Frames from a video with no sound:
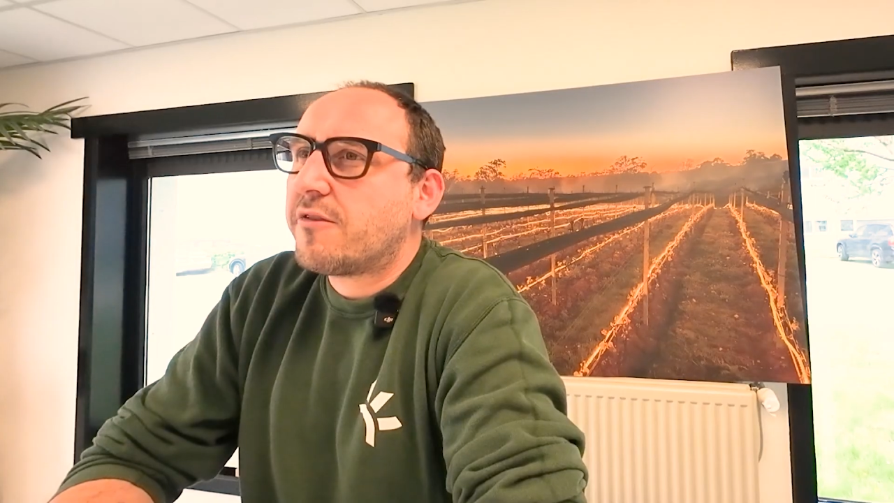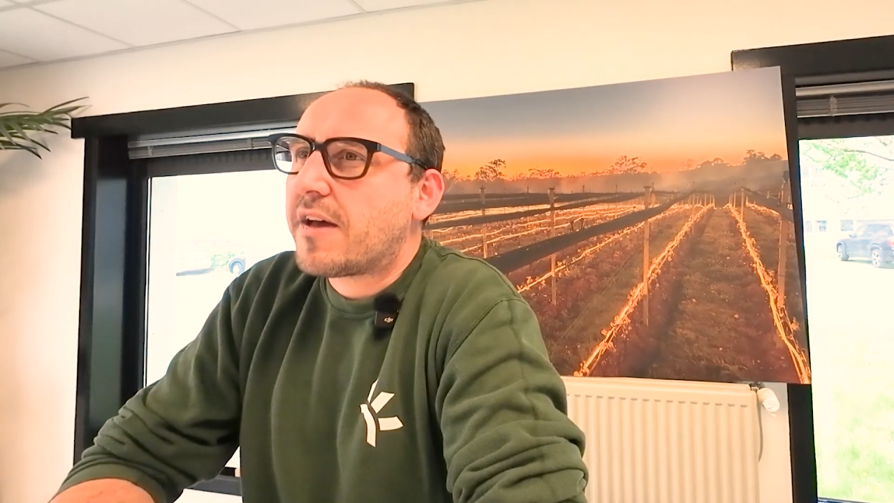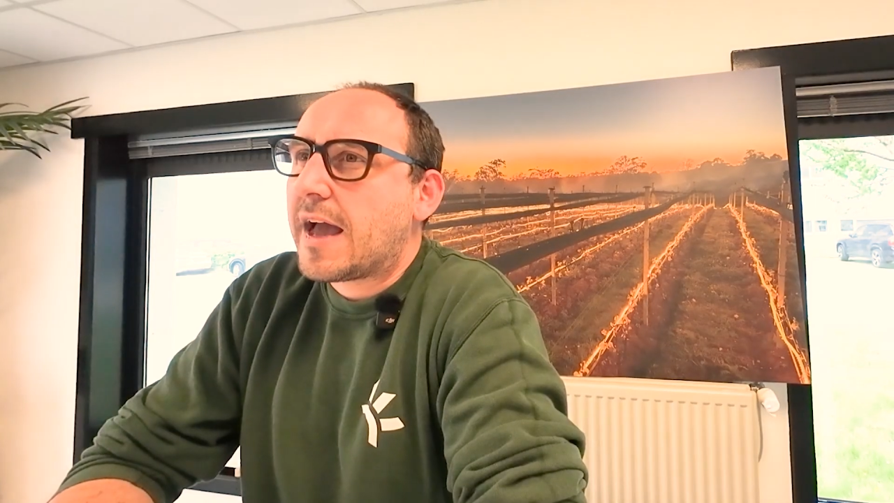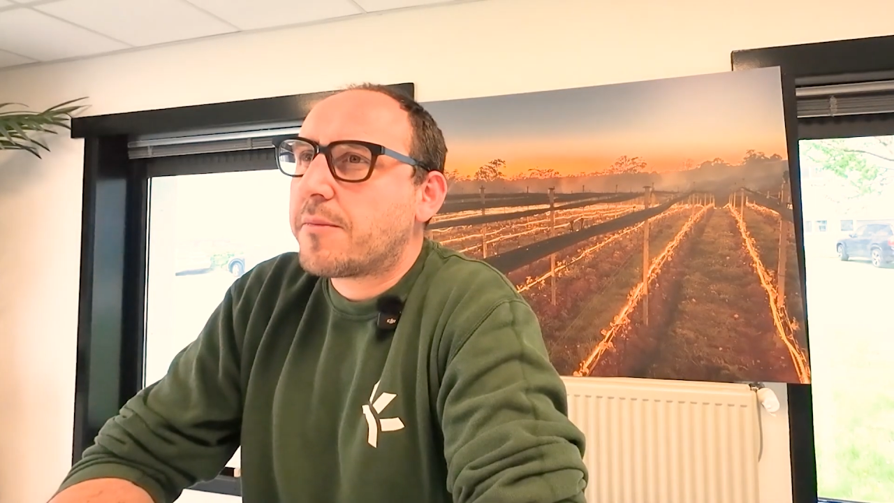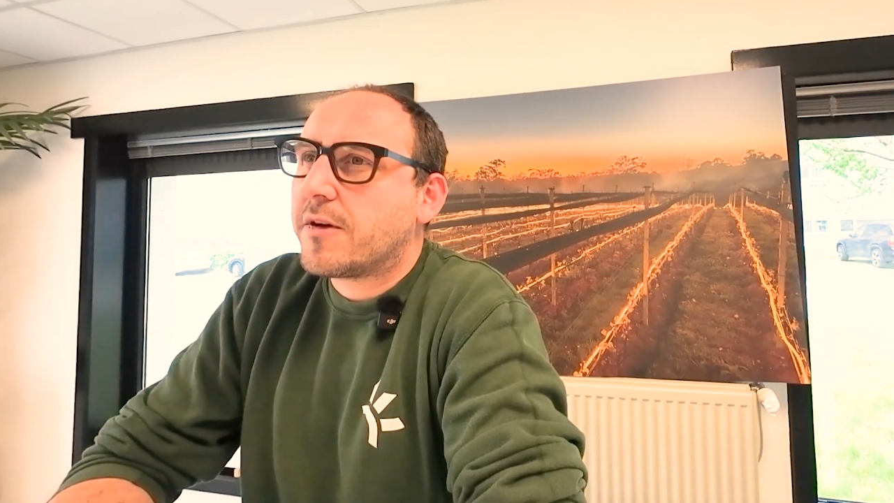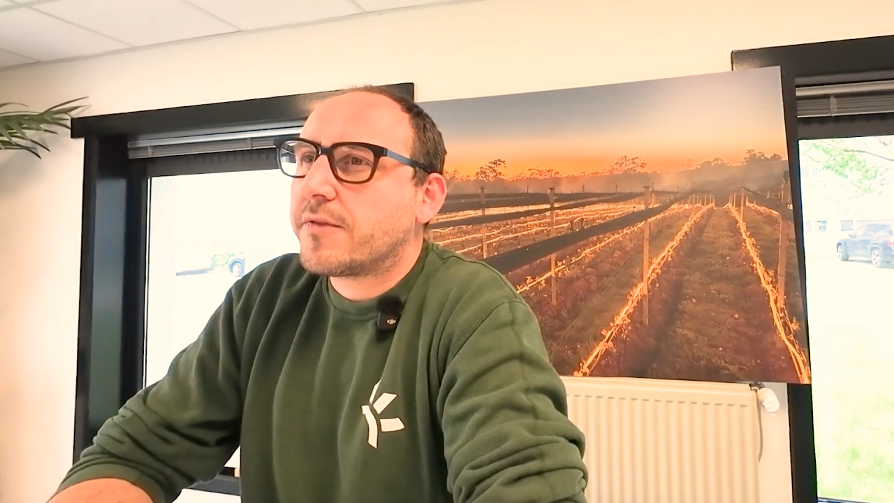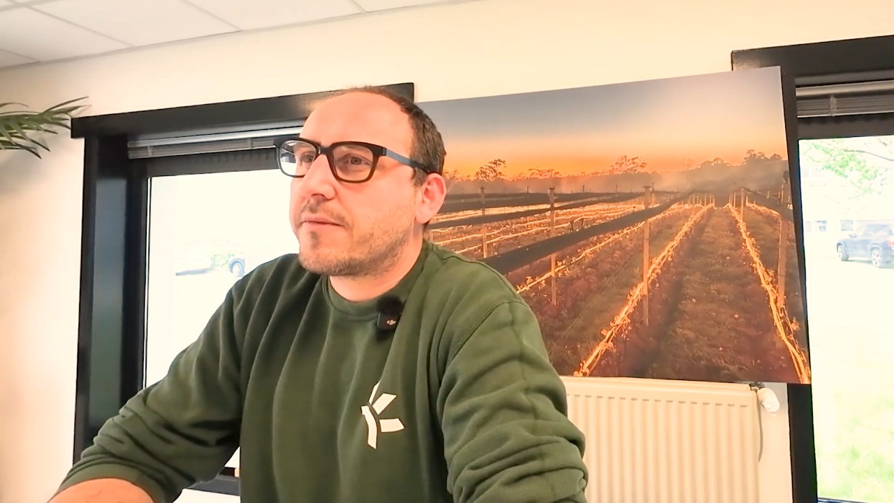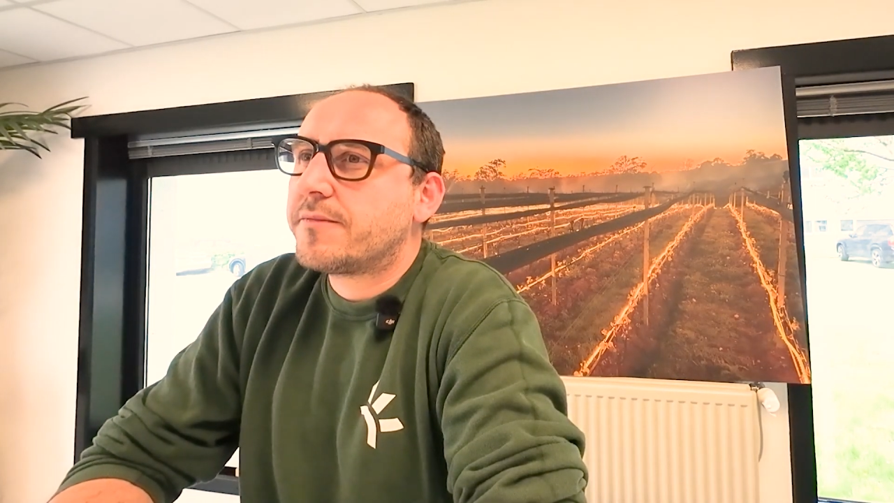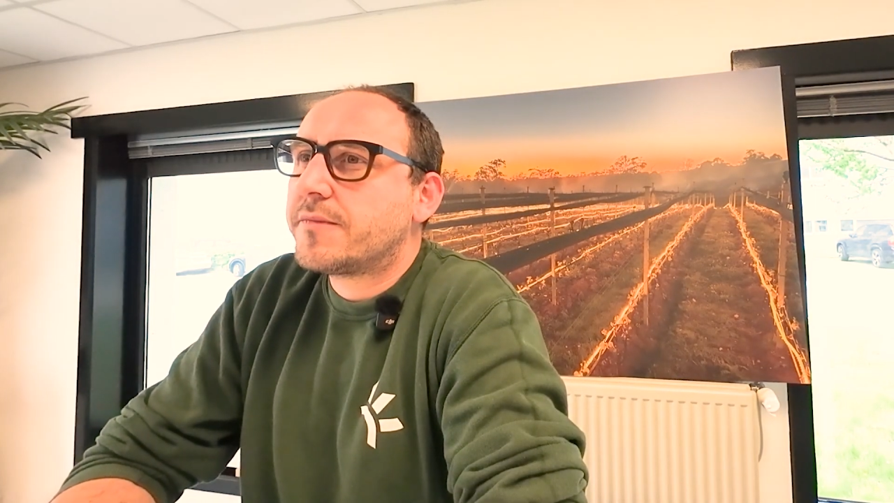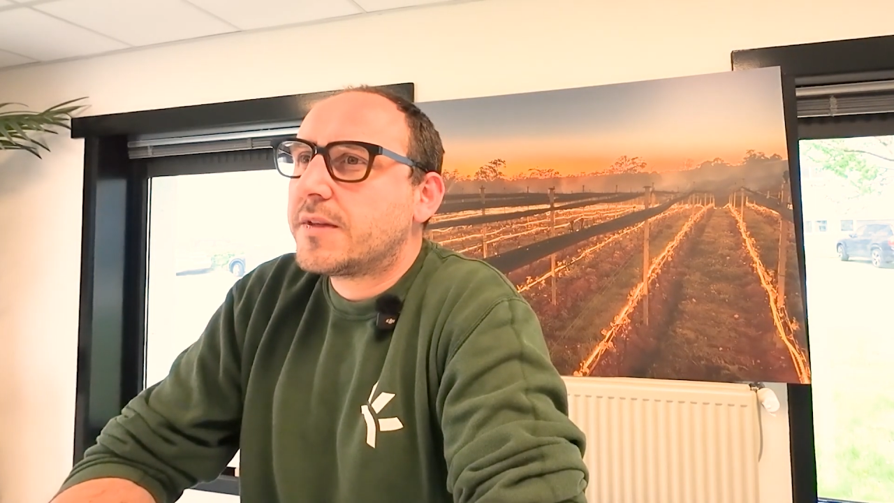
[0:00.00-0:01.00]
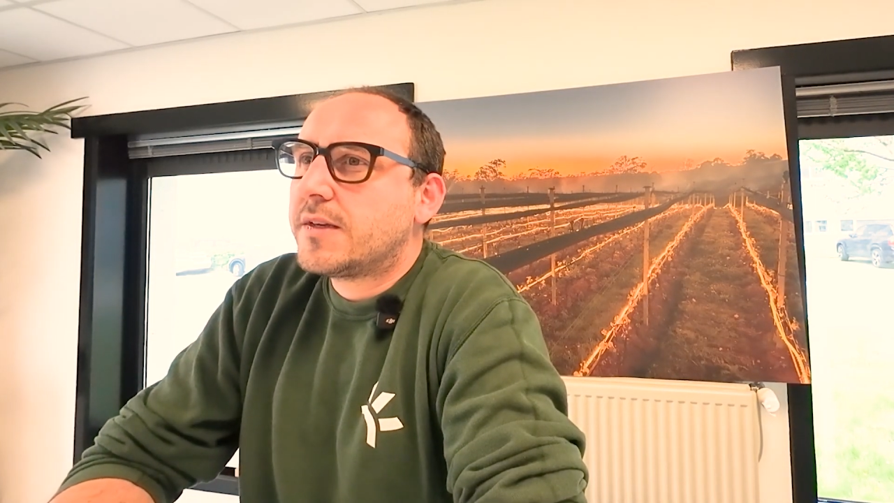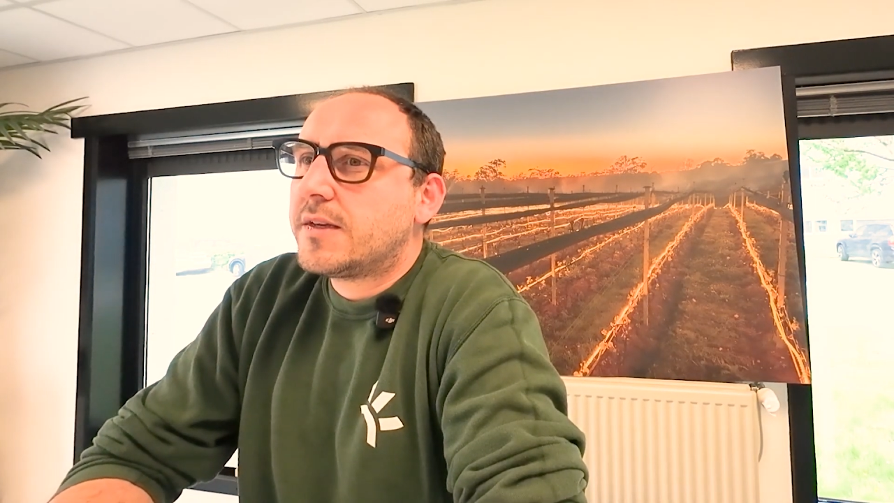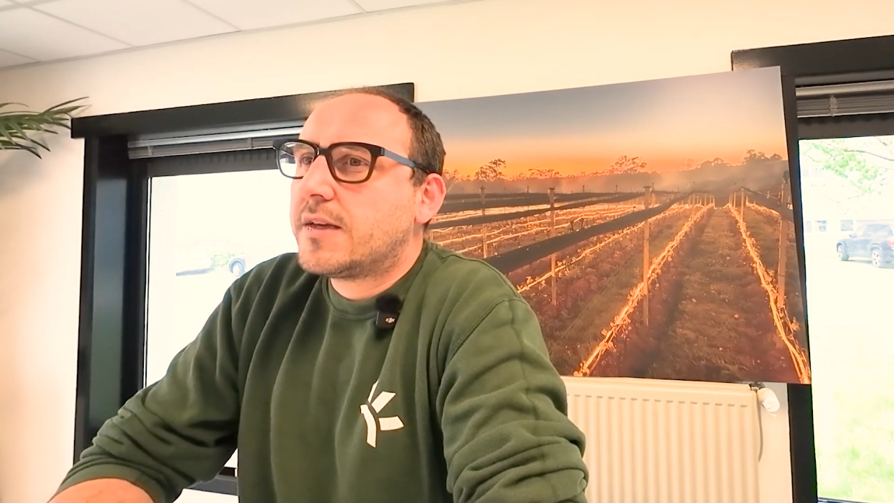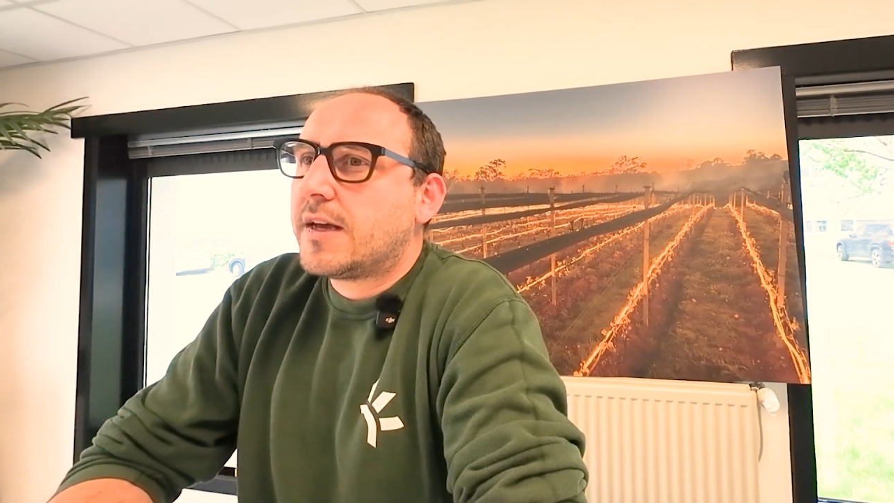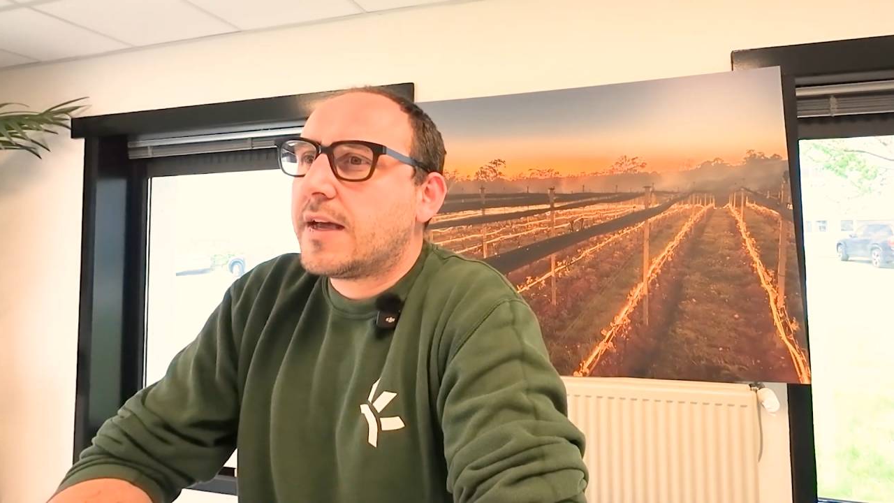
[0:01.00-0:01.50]
have Herman.
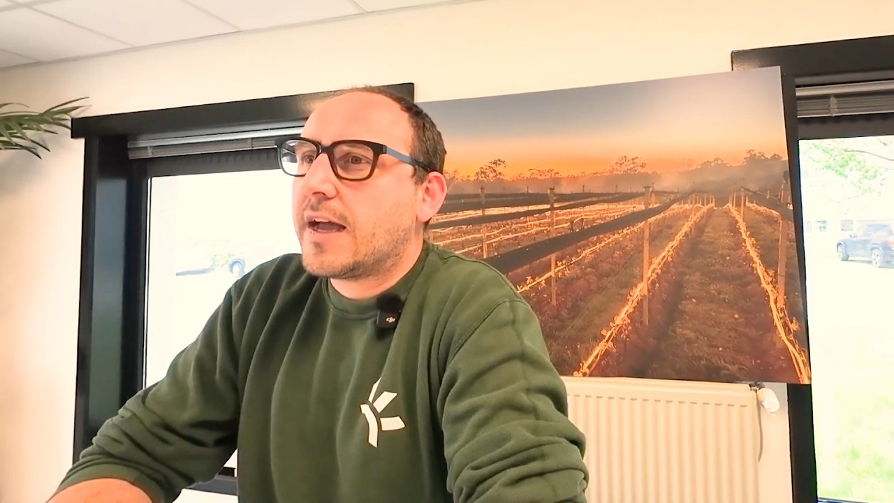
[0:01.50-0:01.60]
And